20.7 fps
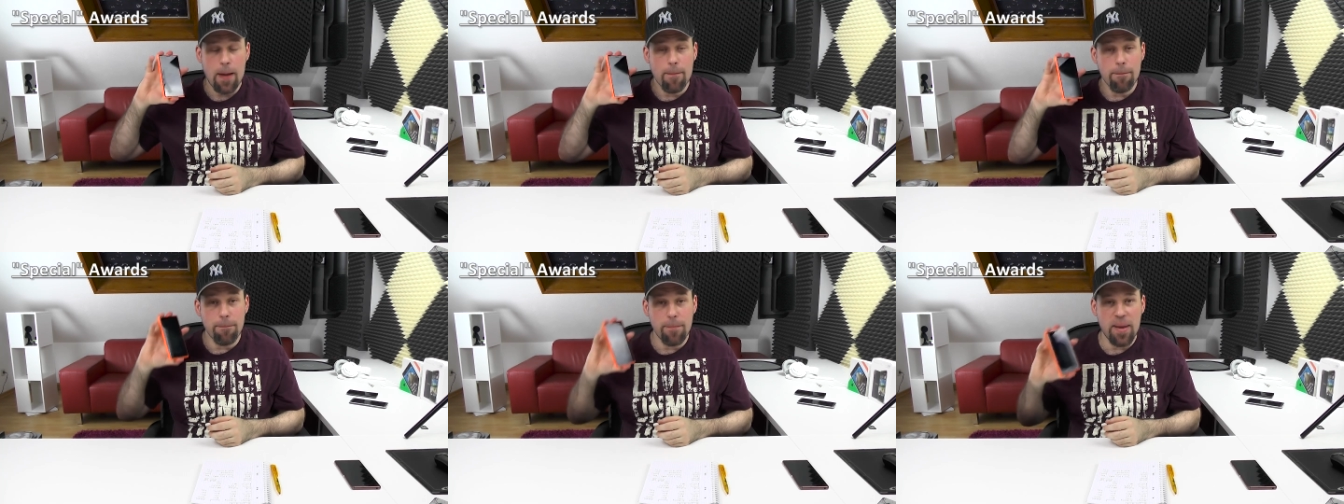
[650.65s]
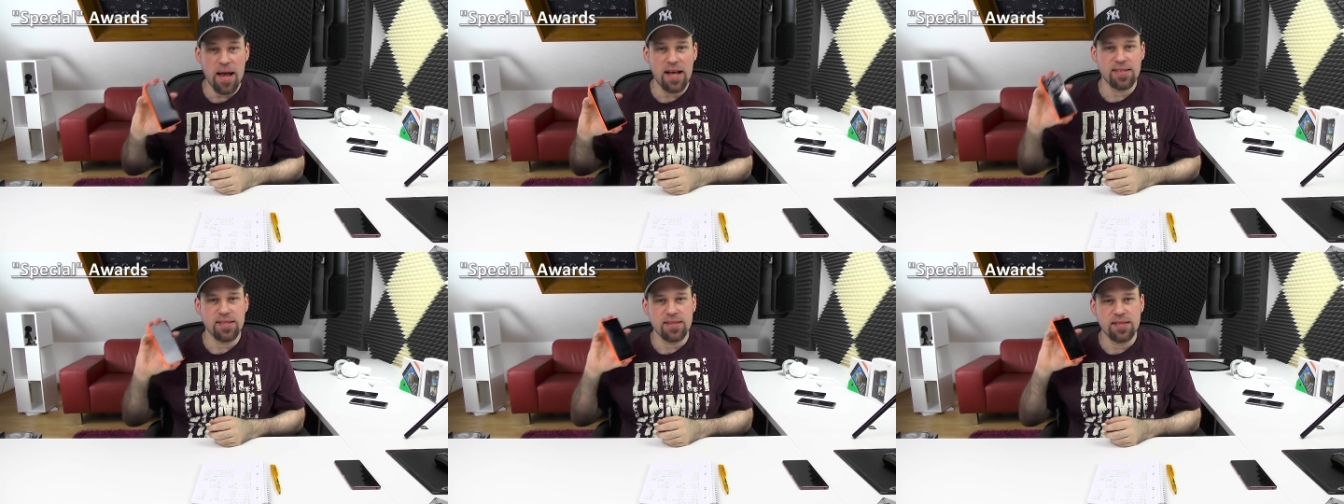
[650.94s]

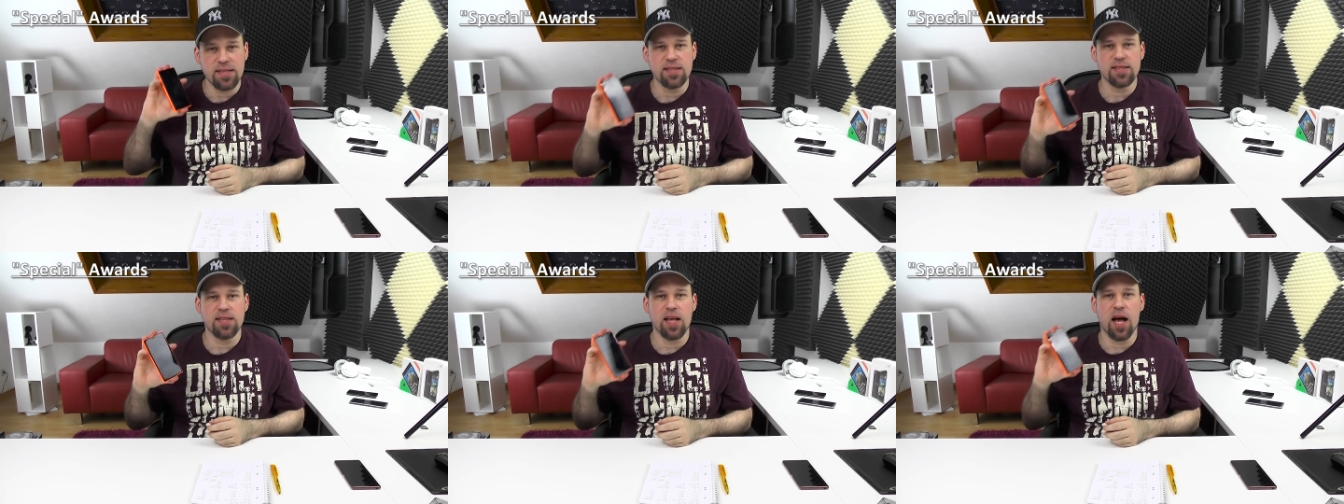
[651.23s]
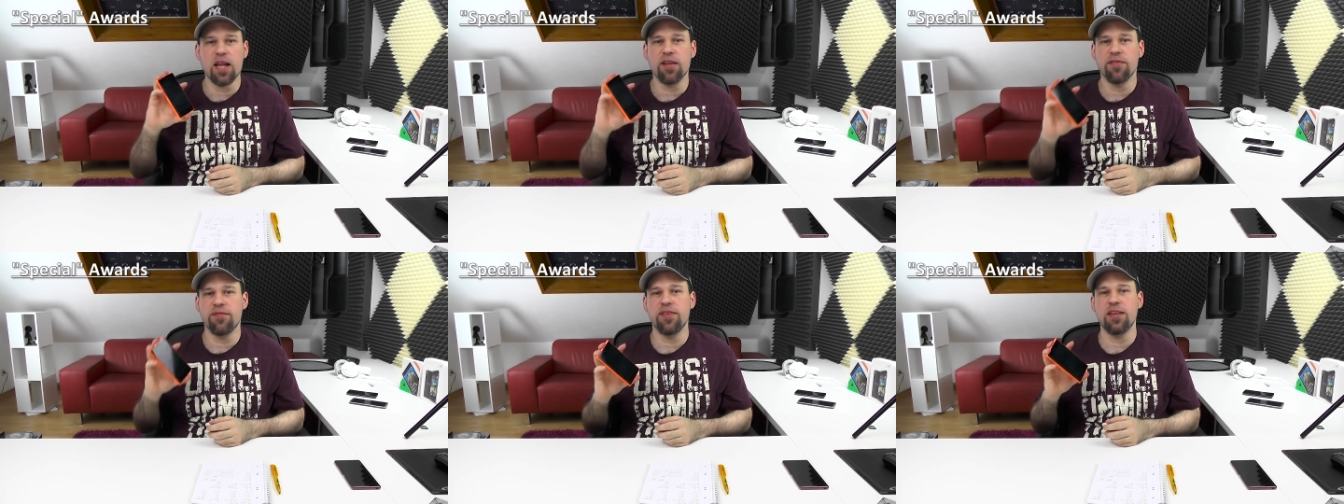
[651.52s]
best
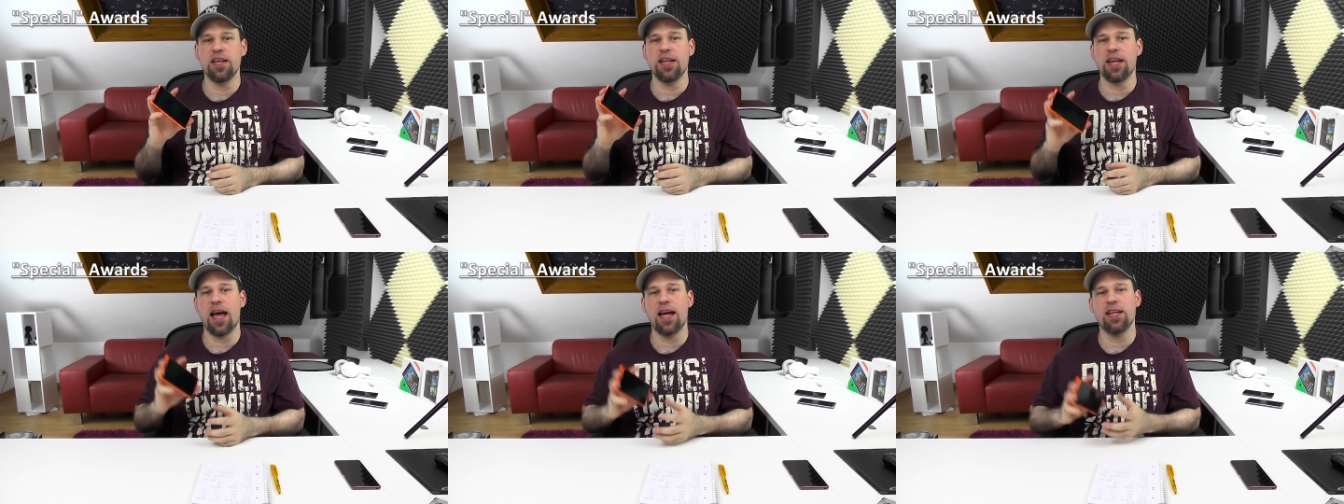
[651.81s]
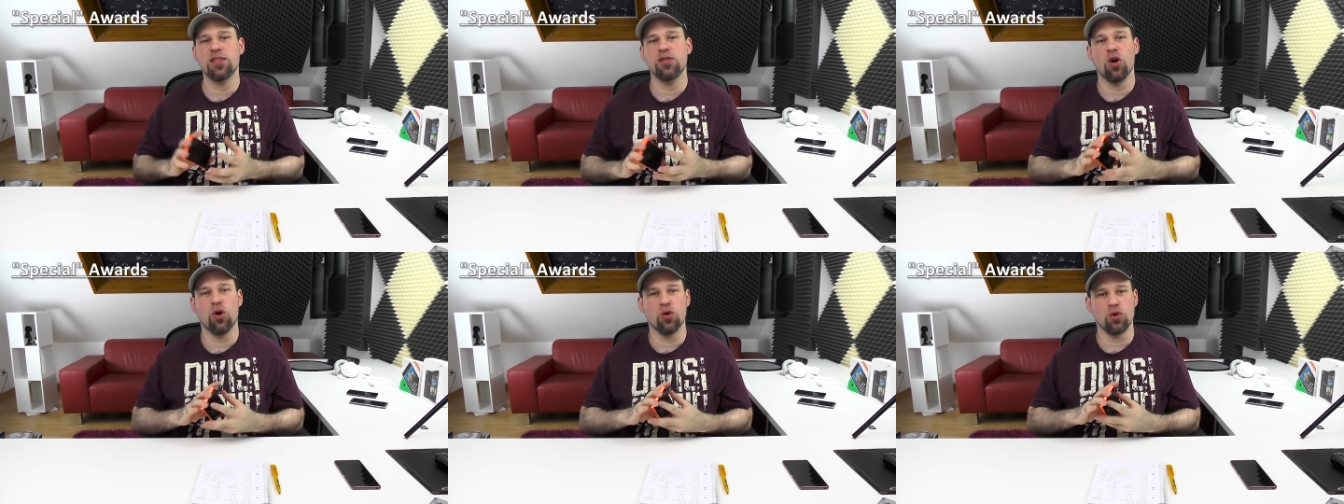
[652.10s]
design and feel in
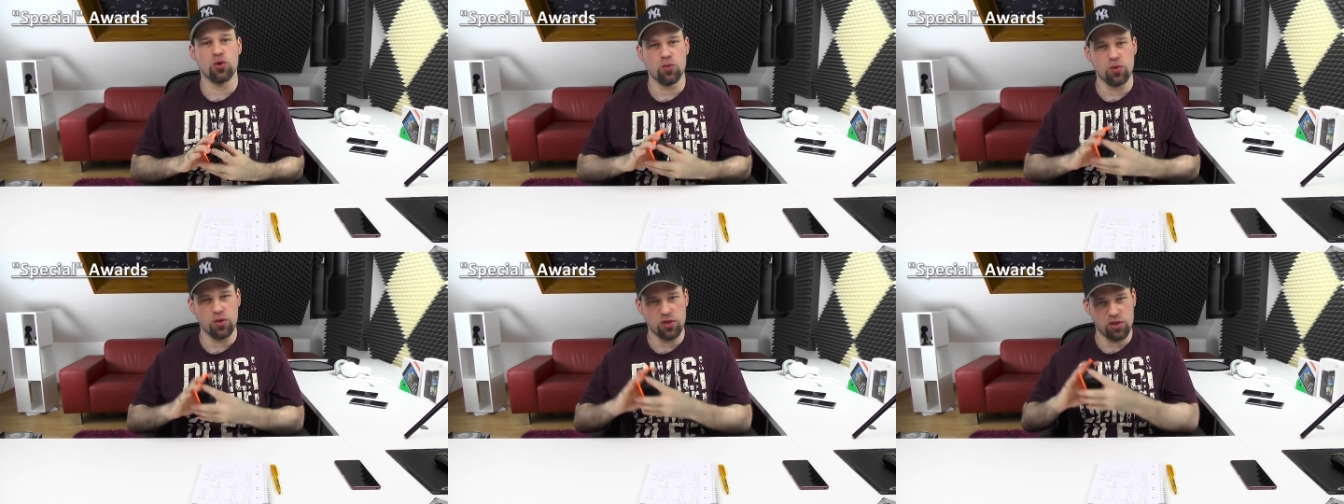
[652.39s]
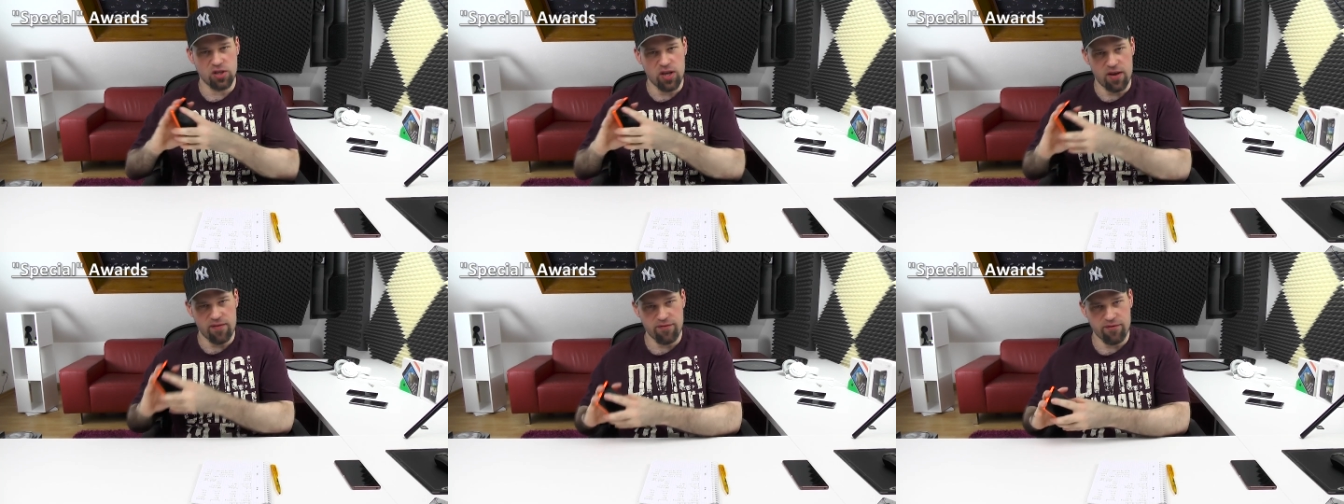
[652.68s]
hand goes to the
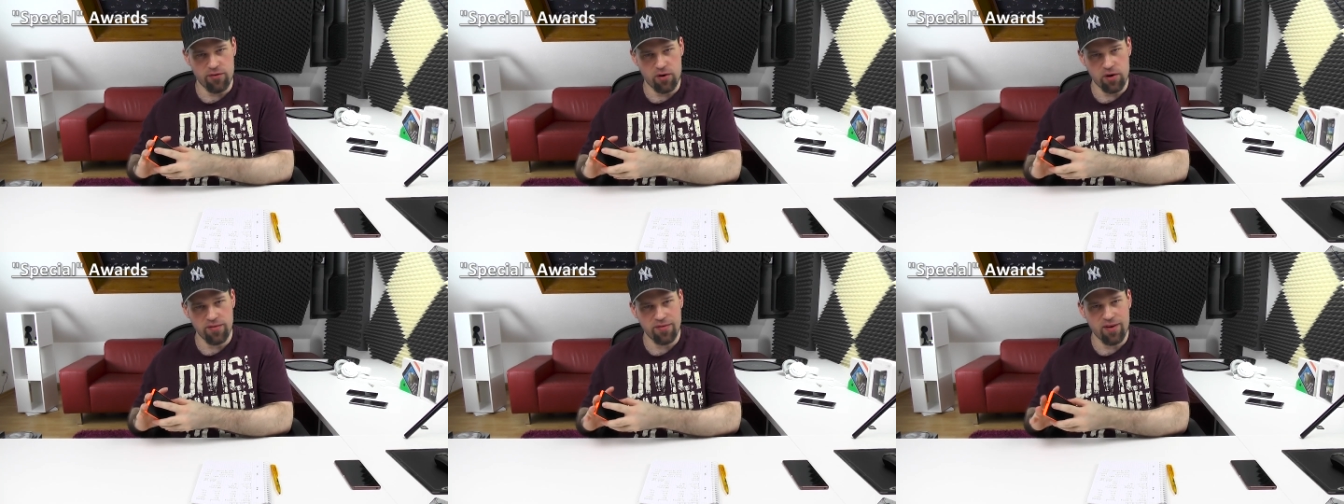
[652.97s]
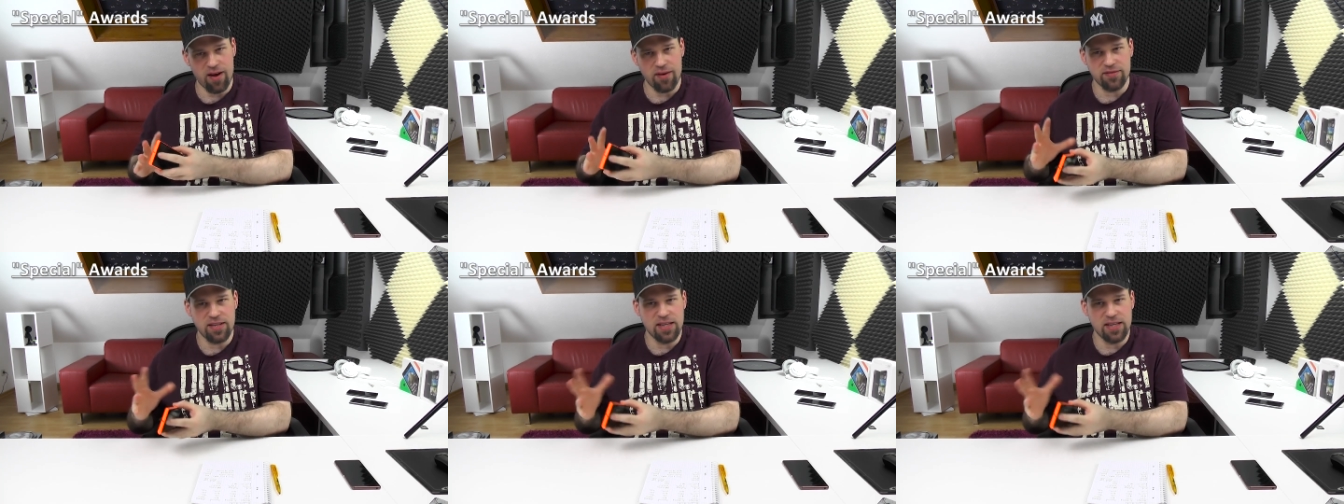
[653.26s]
735.